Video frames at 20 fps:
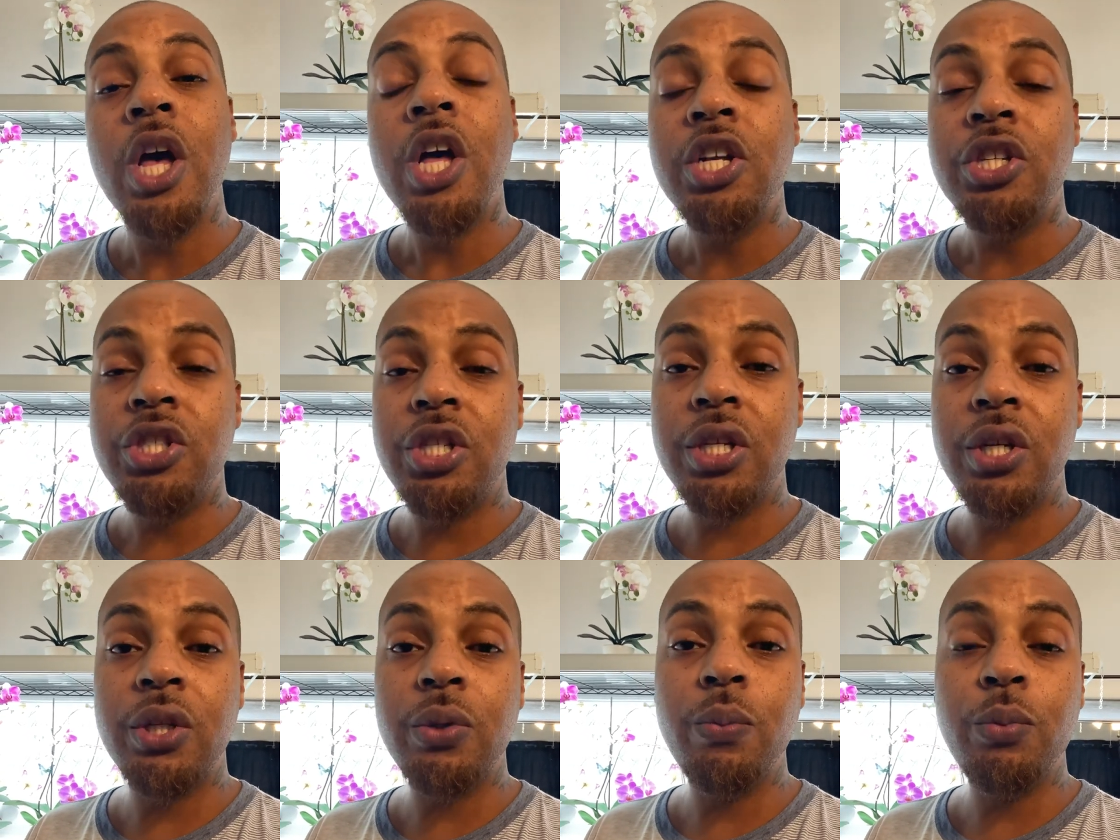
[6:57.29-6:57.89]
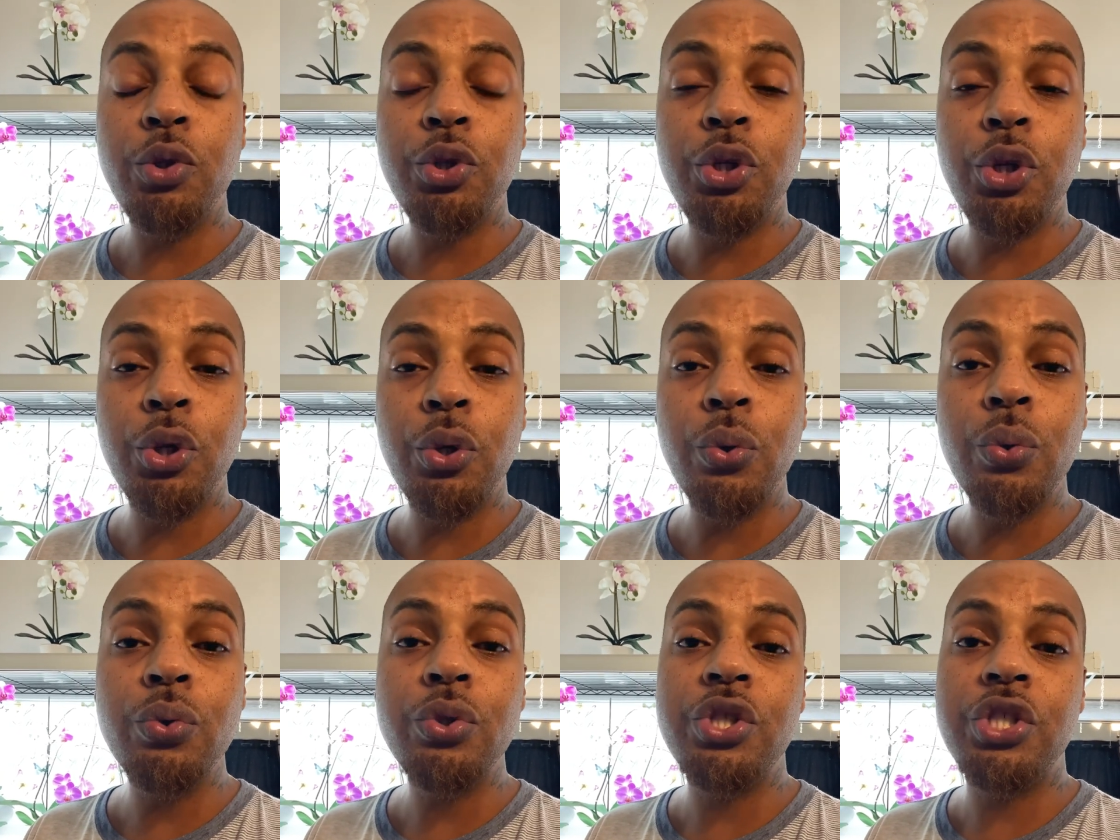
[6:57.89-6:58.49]
to
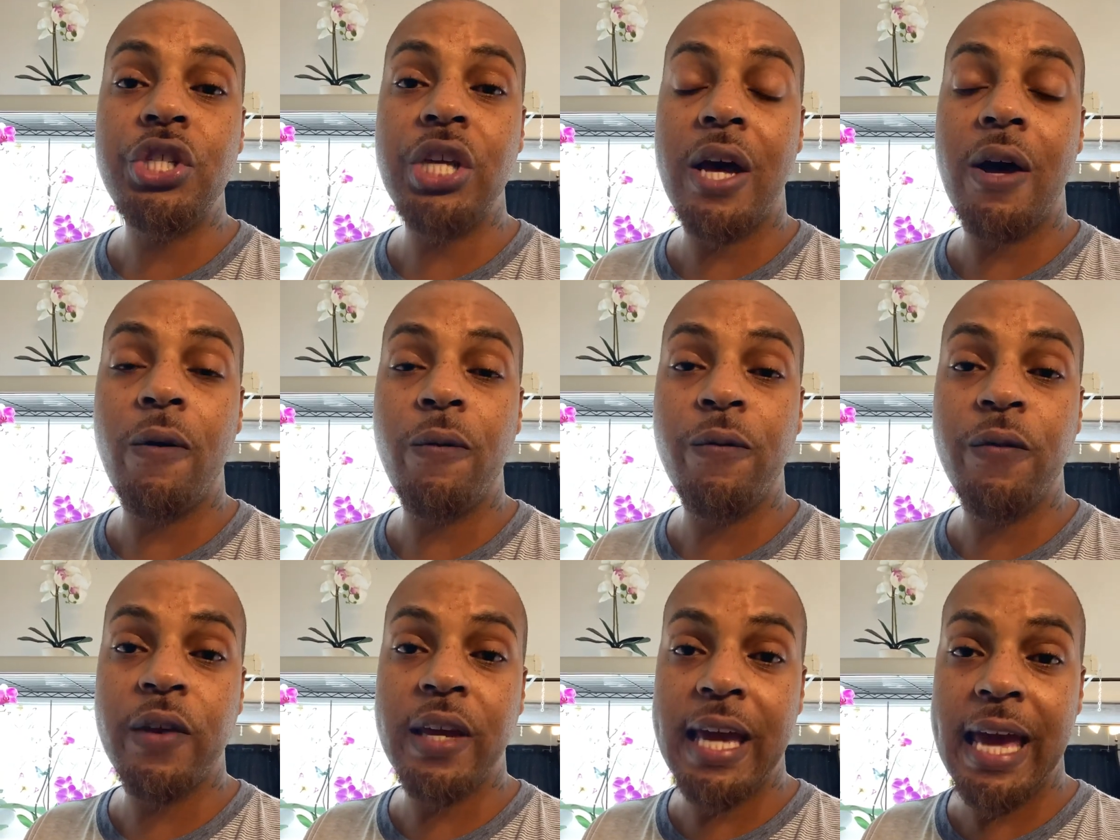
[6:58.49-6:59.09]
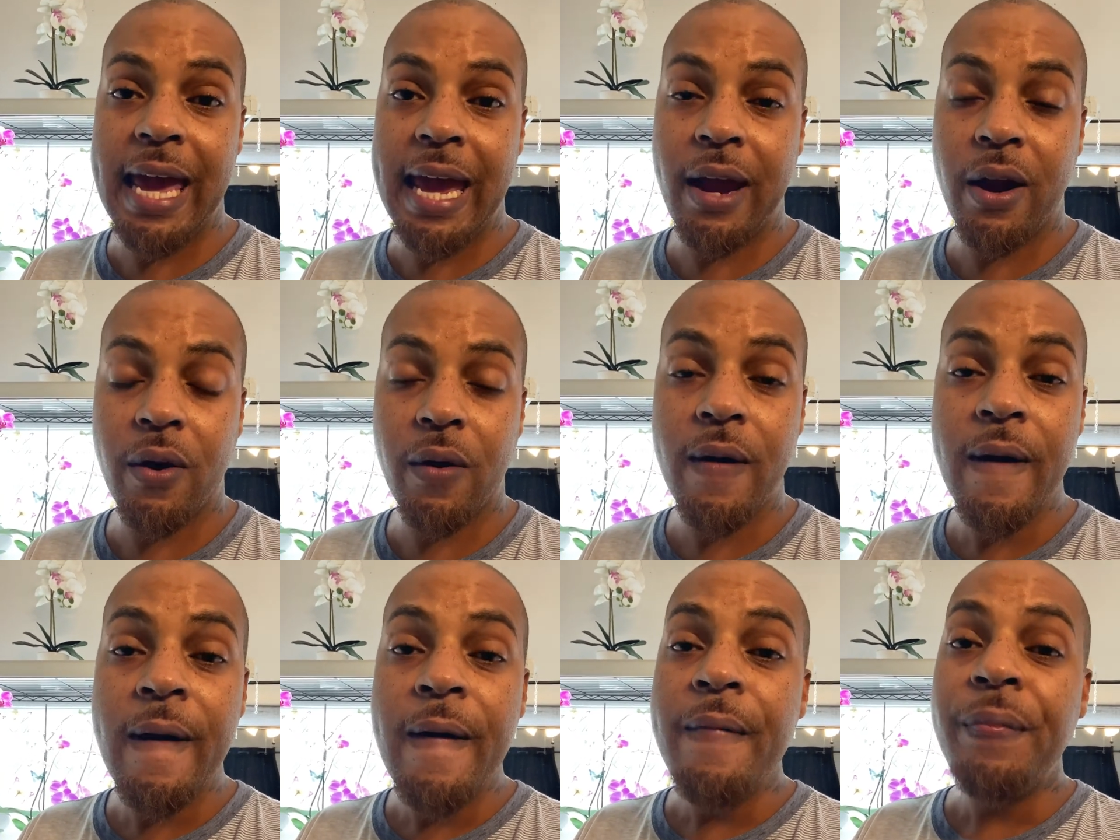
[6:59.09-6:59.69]
do self-care.
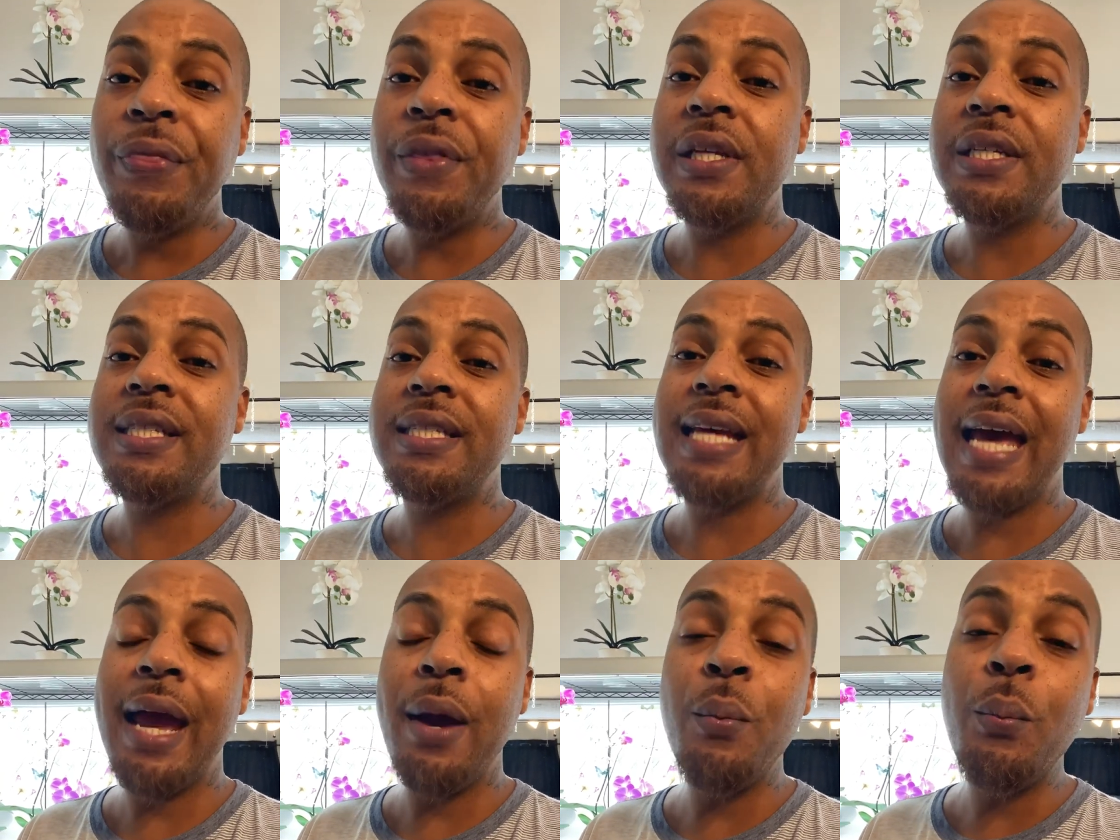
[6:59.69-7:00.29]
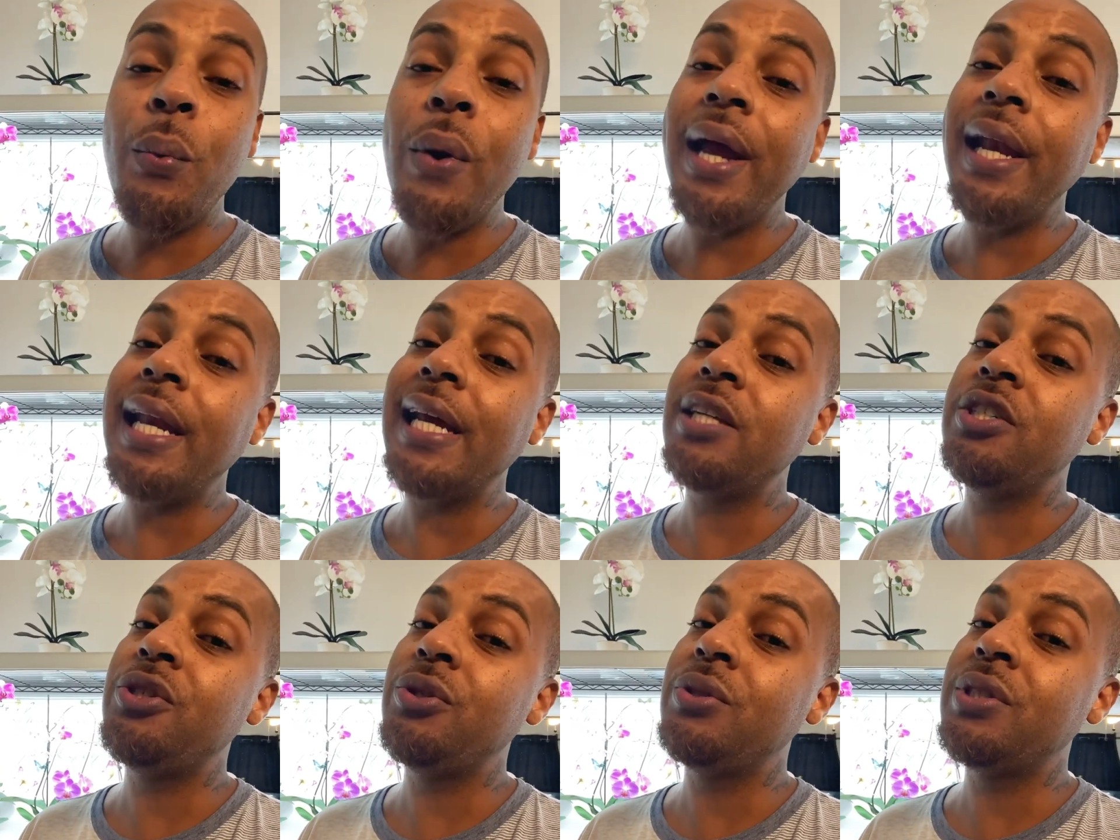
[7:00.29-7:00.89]
The same way that you